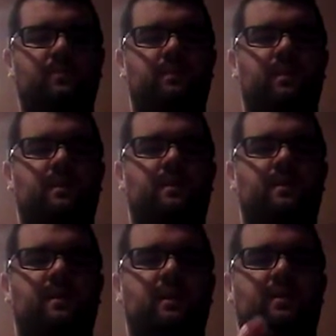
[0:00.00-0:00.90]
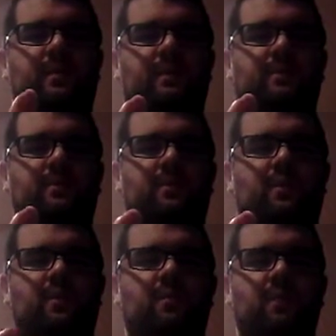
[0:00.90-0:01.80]
but I got this
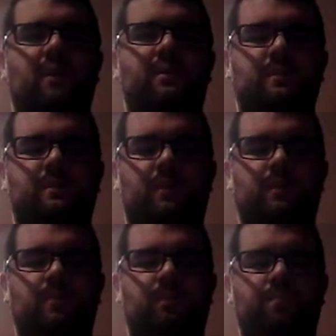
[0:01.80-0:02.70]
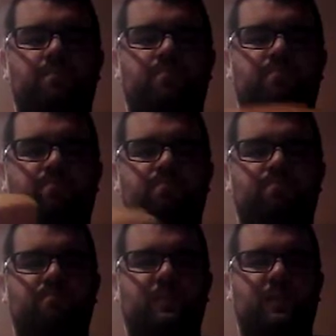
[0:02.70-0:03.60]
for $30, so
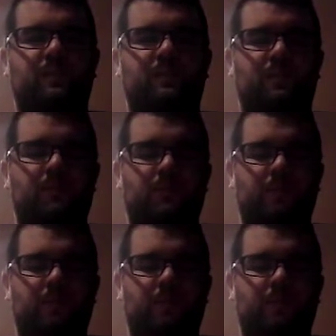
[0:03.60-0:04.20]
I took the